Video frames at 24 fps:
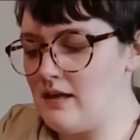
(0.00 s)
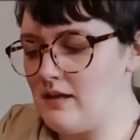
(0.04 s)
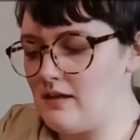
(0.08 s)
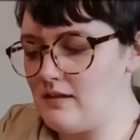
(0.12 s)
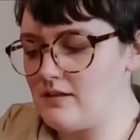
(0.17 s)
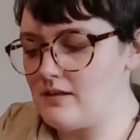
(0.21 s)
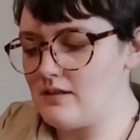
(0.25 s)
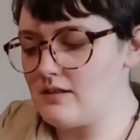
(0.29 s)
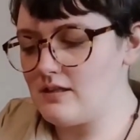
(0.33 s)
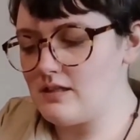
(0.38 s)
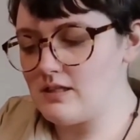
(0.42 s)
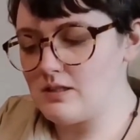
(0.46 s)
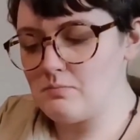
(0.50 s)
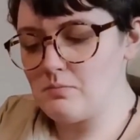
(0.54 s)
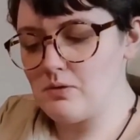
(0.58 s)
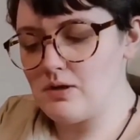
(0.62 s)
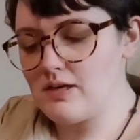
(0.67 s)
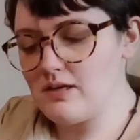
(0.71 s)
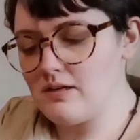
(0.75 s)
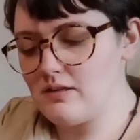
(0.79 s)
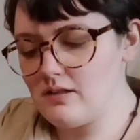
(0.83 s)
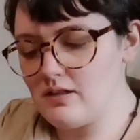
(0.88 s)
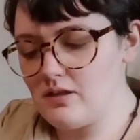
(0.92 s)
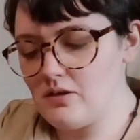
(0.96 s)
the
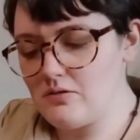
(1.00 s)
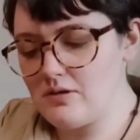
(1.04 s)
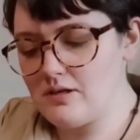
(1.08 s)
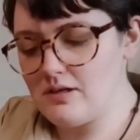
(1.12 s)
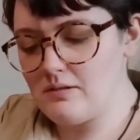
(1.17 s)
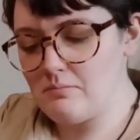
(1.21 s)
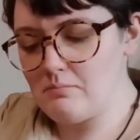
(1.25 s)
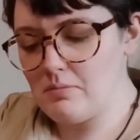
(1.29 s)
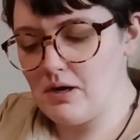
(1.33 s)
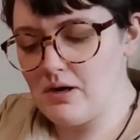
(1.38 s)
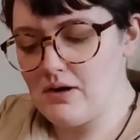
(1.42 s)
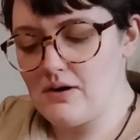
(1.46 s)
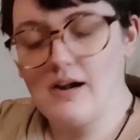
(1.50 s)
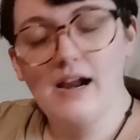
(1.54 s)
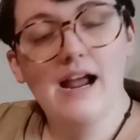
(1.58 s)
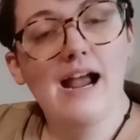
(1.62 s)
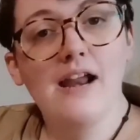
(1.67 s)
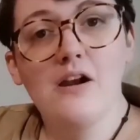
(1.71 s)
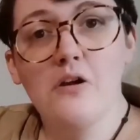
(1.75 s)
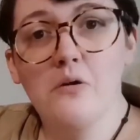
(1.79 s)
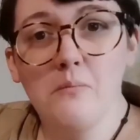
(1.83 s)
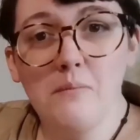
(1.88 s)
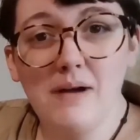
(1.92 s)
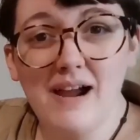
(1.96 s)
spring-loaded part, I
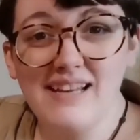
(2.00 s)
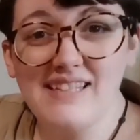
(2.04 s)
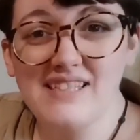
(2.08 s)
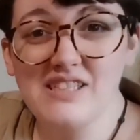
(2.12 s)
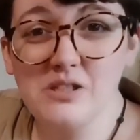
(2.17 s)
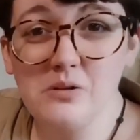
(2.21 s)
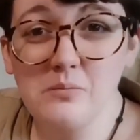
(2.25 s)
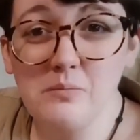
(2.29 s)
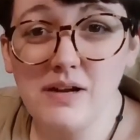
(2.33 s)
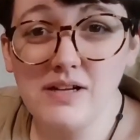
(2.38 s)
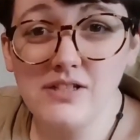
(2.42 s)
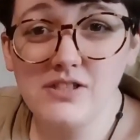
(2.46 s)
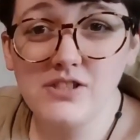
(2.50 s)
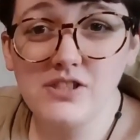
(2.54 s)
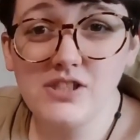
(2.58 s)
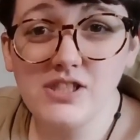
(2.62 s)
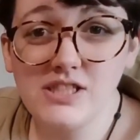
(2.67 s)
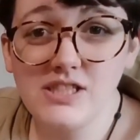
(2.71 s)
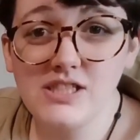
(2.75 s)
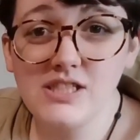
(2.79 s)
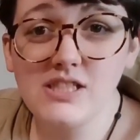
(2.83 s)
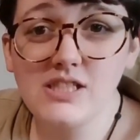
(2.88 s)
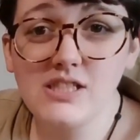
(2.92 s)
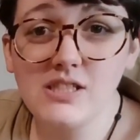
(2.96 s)
don't mind so much.
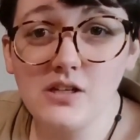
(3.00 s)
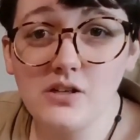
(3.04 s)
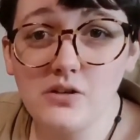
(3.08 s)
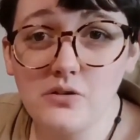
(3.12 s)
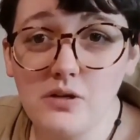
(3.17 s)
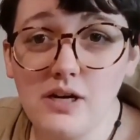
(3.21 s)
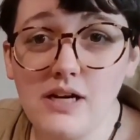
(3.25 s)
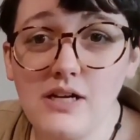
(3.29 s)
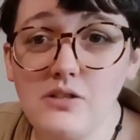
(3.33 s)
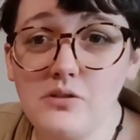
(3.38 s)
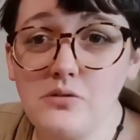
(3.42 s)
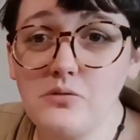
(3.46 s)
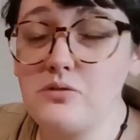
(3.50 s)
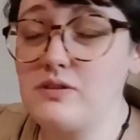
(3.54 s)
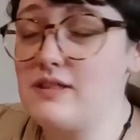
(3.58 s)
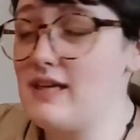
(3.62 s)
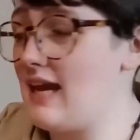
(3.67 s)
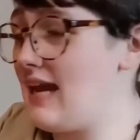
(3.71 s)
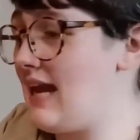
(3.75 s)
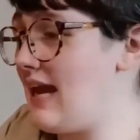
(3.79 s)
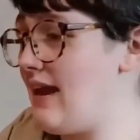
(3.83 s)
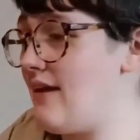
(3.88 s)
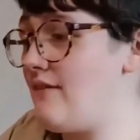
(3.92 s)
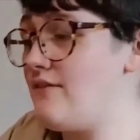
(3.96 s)
This is a great tool to
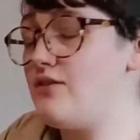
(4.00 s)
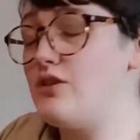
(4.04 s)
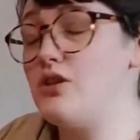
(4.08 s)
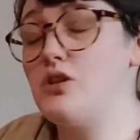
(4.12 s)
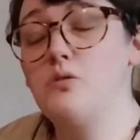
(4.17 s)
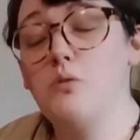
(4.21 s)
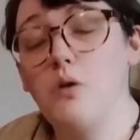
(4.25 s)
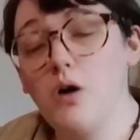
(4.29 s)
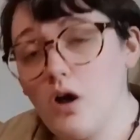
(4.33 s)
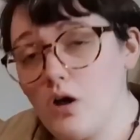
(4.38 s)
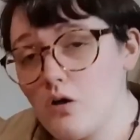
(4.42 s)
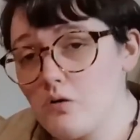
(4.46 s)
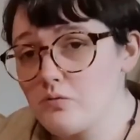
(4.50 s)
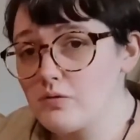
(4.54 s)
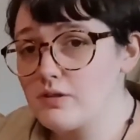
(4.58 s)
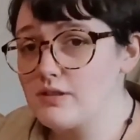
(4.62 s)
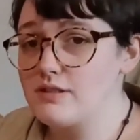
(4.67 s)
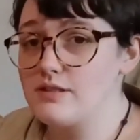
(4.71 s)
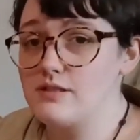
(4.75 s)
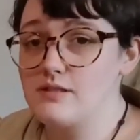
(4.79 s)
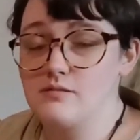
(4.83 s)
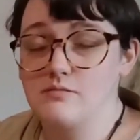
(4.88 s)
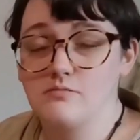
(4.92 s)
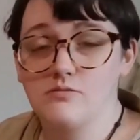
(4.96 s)
have. You
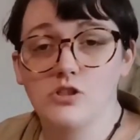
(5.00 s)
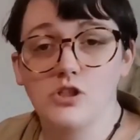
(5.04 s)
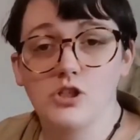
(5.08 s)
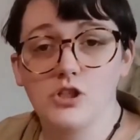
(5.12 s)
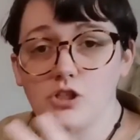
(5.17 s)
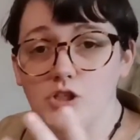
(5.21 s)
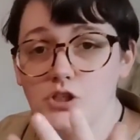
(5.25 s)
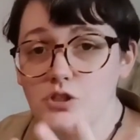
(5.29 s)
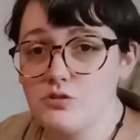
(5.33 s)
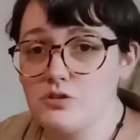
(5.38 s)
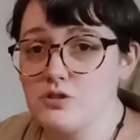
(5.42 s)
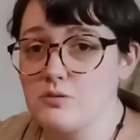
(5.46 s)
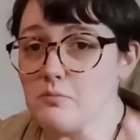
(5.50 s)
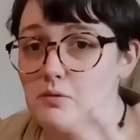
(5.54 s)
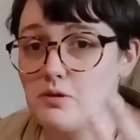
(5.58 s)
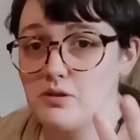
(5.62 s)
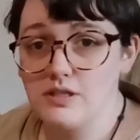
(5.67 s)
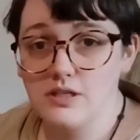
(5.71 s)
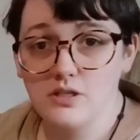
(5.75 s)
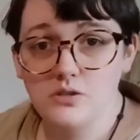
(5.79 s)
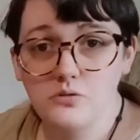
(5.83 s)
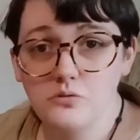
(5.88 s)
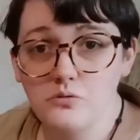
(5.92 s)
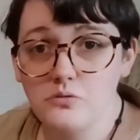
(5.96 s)
always could use a
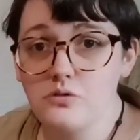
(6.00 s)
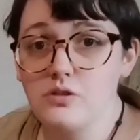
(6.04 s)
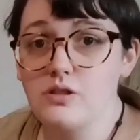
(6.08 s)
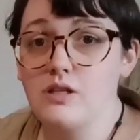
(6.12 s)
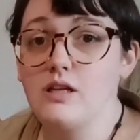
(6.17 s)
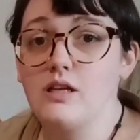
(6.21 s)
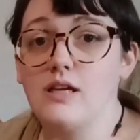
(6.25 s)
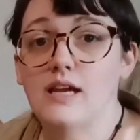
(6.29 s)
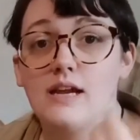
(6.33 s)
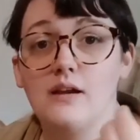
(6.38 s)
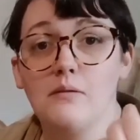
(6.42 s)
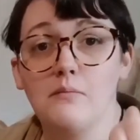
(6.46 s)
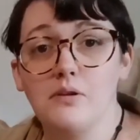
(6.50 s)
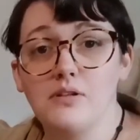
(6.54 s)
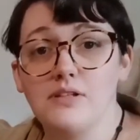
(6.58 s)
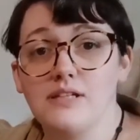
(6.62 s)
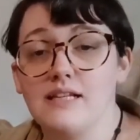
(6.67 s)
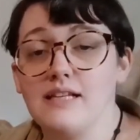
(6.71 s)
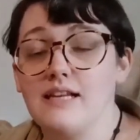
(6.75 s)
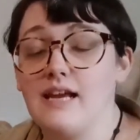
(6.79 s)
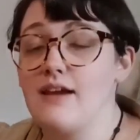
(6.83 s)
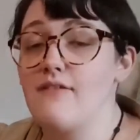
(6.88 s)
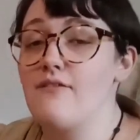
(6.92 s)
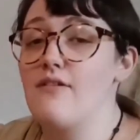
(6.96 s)
multi-tool and a
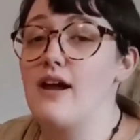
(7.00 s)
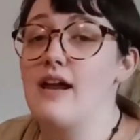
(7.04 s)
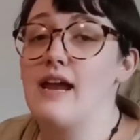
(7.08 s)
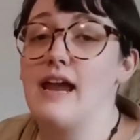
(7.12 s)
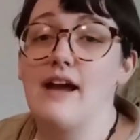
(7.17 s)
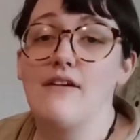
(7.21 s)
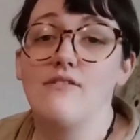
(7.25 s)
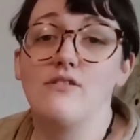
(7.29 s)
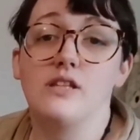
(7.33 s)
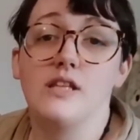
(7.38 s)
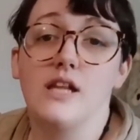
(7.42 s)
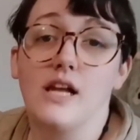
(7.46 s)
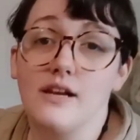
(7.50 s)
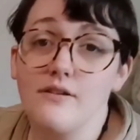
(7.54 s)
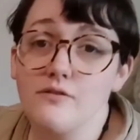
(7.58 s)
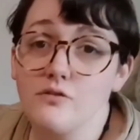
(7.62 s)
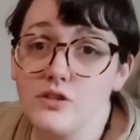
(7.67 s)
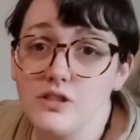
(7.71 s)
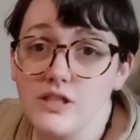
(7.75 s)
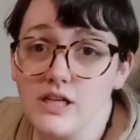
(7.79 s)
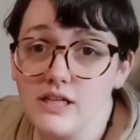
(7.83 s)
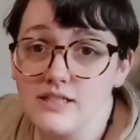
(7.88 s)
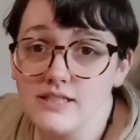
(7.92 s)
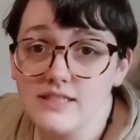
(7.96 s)
multi-knife. I have a lot of
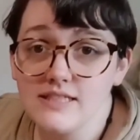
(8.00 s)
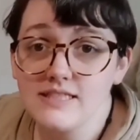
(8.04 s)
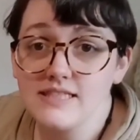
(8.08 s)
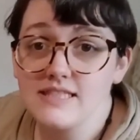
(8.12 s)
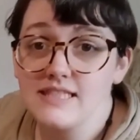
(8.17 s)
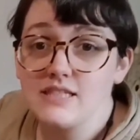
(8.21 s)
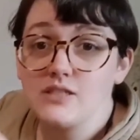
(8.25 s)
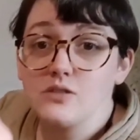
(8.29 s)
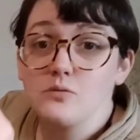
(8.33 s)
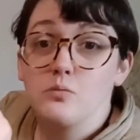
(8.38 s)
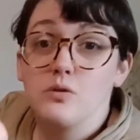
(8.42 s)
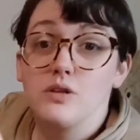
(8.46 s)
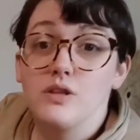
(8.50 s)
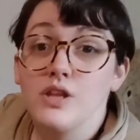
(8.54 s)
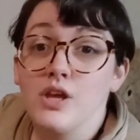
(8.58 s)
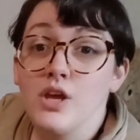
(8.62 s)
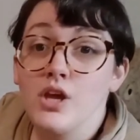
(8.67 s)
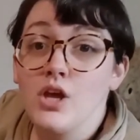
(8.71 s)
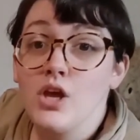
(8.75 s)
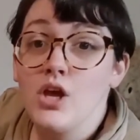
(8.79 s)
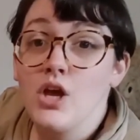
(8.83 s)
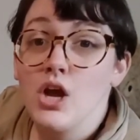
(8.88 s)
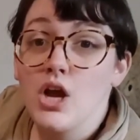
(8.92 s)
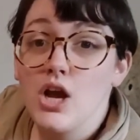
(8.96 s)
redundancies with
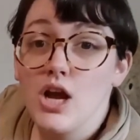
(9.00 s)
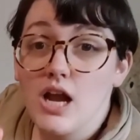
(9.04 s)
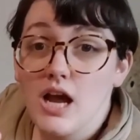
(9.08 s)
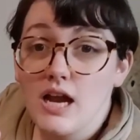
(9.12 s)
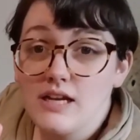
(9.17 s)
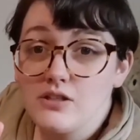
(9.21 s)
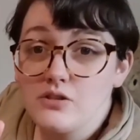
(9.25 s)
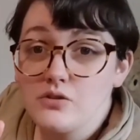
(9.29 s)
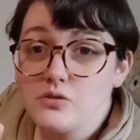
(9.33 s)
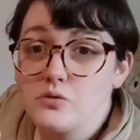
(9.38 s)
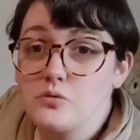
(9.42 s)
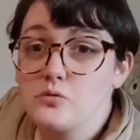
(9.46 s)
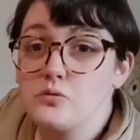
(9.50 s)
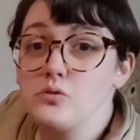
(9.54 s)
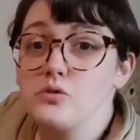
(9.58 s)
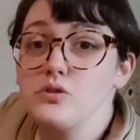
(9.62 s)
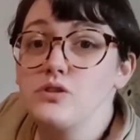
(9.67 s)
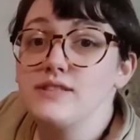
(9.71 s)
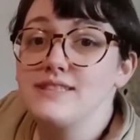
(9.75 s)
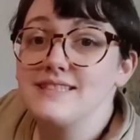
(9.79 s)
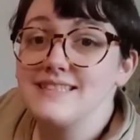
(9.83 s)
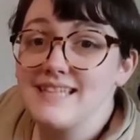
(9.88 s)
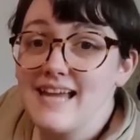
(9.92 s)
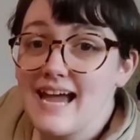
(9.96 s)
cutting
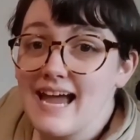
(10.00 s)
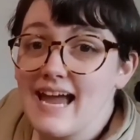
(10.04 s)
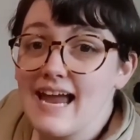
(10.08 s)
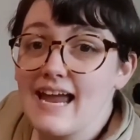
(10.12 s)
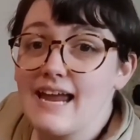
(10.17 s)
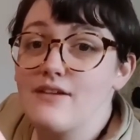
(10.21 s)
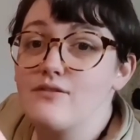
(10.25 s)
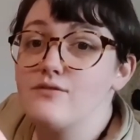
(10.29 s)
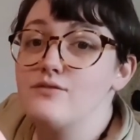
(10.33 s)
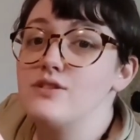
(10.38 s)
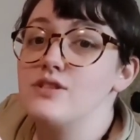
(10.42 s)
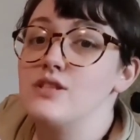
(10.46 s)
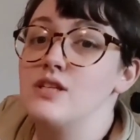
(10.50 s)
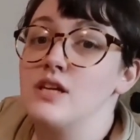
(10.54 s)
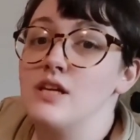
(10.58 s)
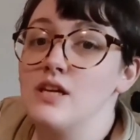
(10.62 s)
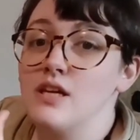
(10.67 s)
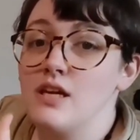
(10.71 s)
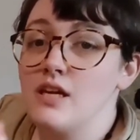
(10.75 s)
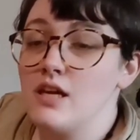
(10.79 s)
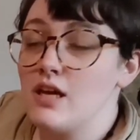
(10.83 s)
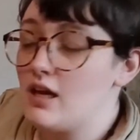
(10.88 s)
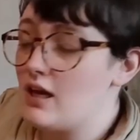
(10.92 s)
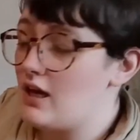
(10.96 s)
tools, knives,
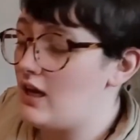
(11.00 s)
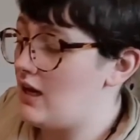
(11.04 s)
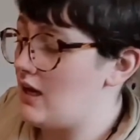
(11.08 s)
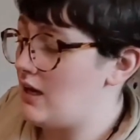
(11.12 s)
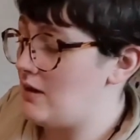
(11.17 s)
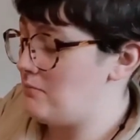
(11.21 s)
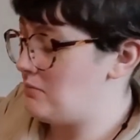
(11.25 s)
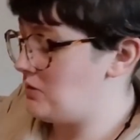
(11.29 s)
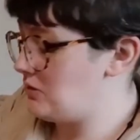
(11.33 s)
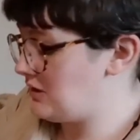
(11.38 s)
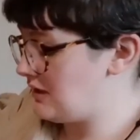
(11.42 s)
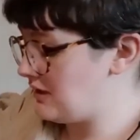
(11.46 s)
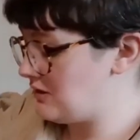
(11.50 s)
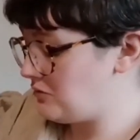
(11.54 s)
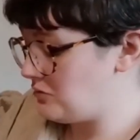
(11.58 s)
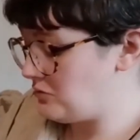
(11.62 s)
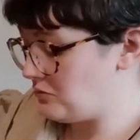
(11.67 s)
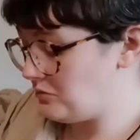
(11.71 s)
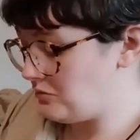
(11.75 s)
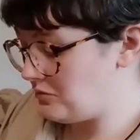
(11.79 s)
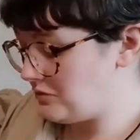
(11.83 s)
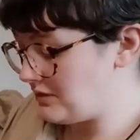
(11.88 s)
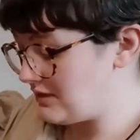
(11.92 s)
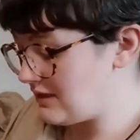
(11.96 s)

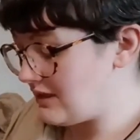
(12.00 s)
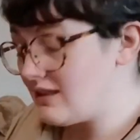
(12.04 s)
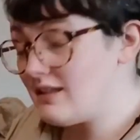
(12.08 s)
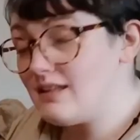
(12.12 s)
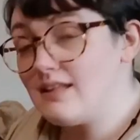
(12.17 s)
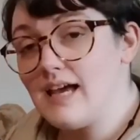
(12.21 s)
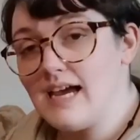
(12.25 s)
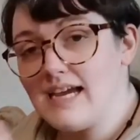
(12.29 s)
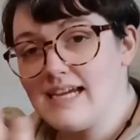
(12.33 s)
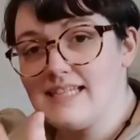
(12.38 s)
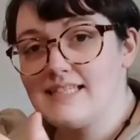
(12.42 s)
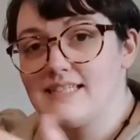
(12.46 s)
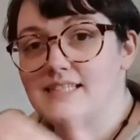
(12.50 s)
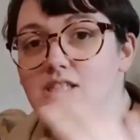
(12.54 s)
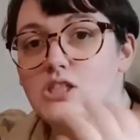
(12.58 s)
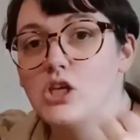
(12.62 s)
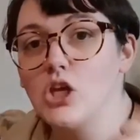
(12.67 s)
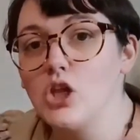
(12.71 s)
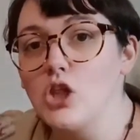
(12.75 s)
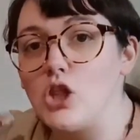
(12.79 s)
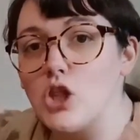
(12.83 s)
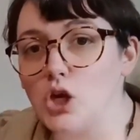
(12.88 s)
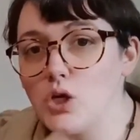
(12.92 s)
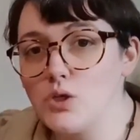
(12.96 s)
multi-tools, lights.
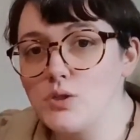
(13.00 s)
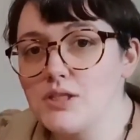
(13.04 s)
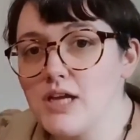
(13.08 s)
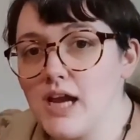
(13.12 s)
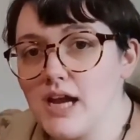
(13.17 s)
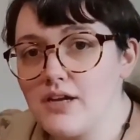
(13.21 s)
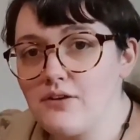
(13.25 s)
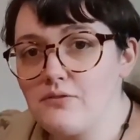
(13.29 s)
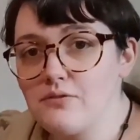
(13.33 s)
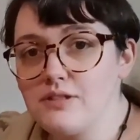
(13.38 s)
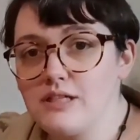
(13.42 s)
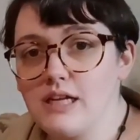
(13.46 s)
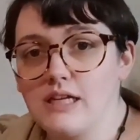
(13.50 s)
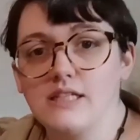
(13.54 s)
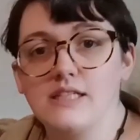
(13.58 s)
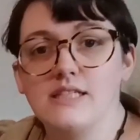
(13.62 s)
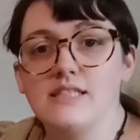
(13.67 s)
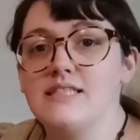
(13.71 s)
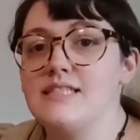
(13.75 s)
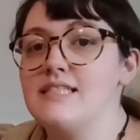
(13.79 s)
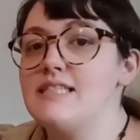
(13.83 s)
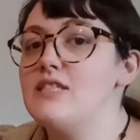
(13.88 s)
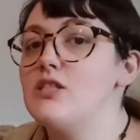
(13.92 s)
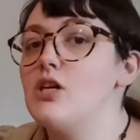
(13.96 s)
Those kind of
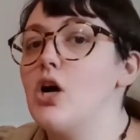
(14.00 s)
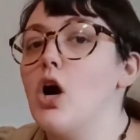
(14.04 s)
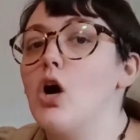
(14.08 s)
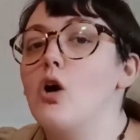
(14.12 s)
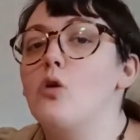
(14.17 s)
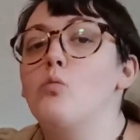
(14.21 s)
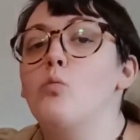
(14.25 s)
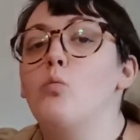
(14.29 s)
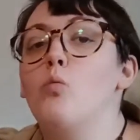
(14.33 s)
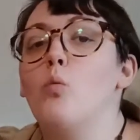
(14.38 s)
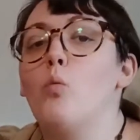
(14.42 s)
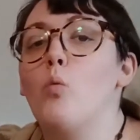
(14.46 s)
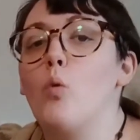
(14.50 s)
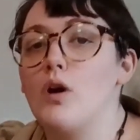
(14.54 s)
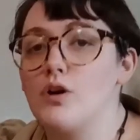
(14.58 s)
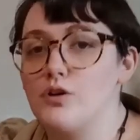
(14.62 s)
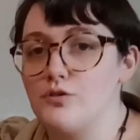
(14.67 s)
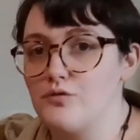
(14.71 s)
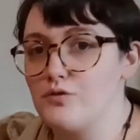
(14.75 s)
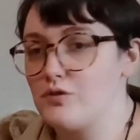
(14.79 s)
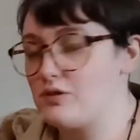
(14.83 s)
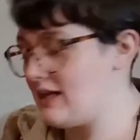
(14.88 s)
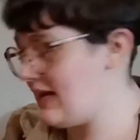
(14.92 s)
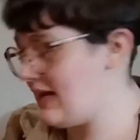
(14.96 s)
redundancies are wonderful to